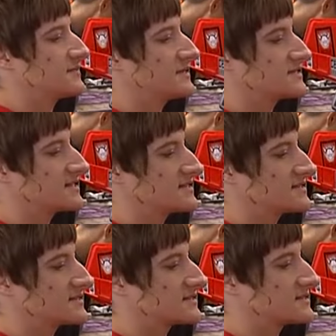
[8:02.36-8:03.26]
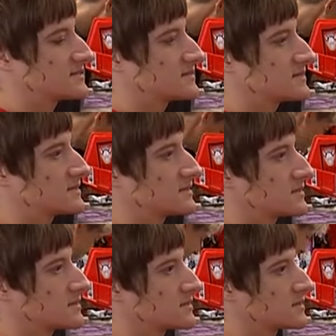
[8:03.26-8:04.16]
bring the
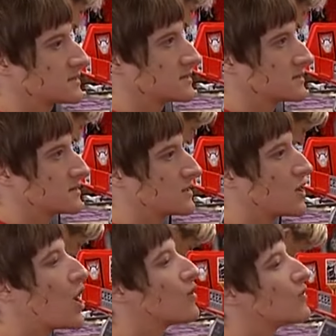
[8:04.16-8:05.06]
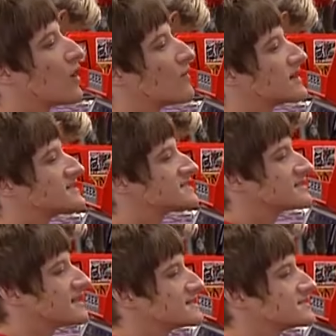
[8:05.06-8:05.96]
two? Oh, I just
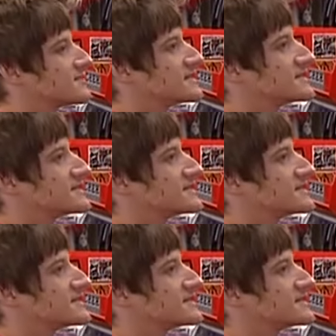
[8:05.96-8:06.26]
meant to.